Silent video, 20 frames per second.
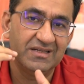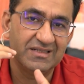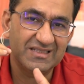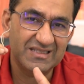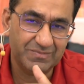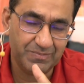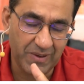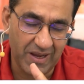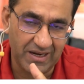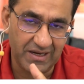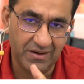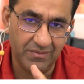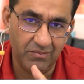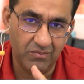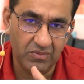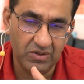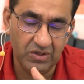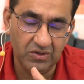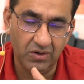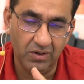
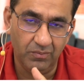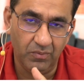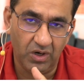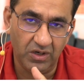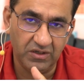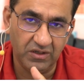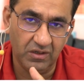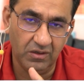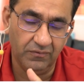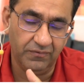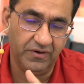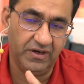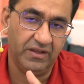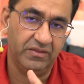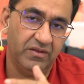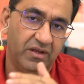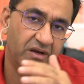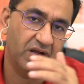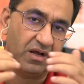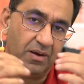do a module of it,
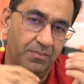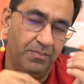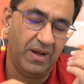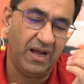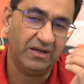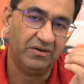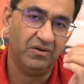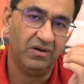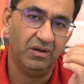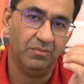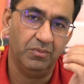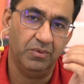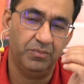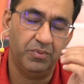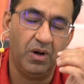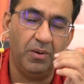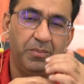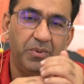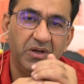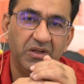and then come back to number
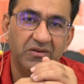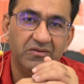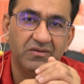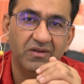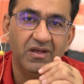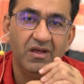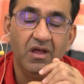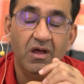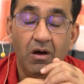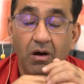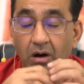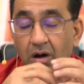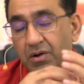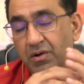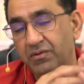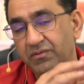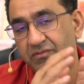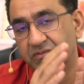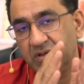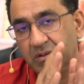properties.
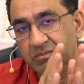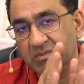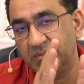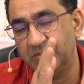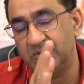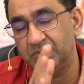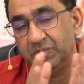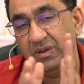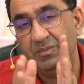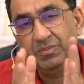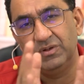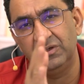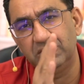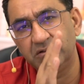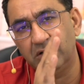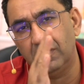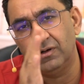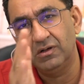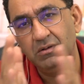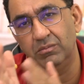Or sometimes people
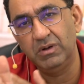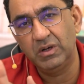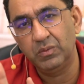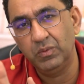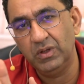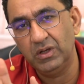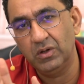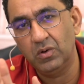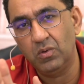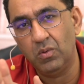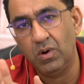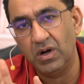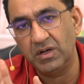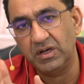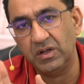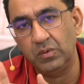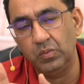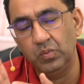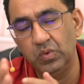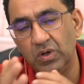toggle between quant
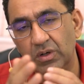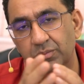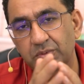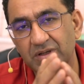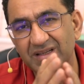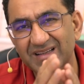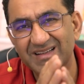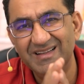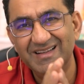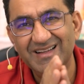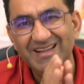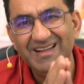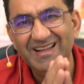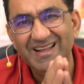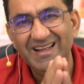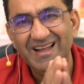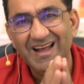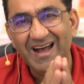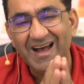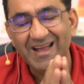and verbal.
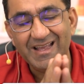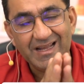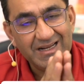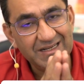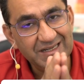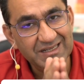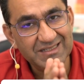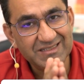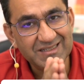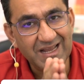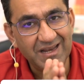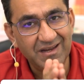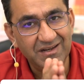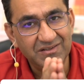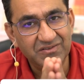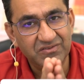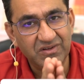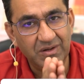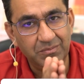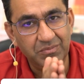I understand
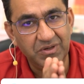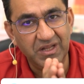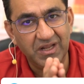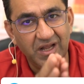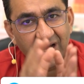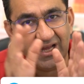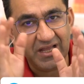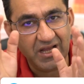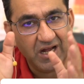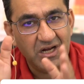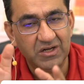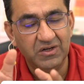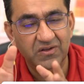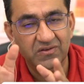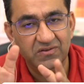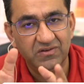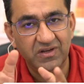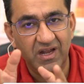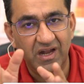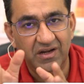it's tempting. I
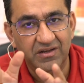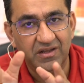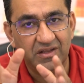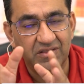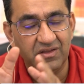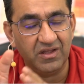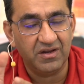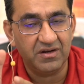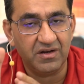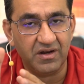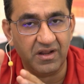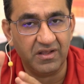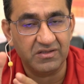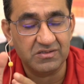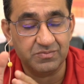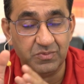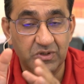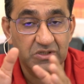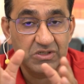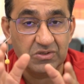understand that there are
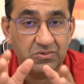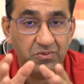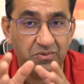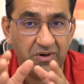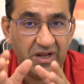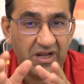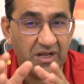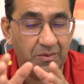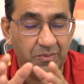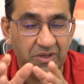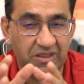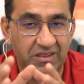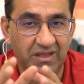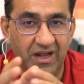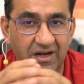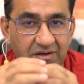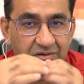experts who recommend that.